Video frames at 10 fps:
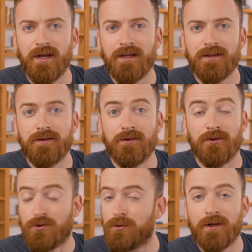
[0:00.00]
but
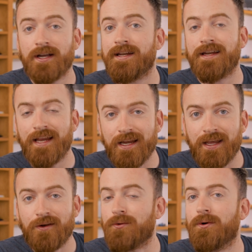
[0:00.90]
you're gonna need
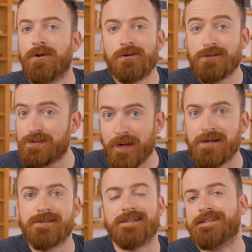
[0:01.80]
it, or your
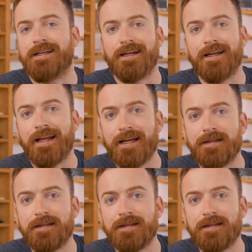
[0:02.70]
spouse is gonna need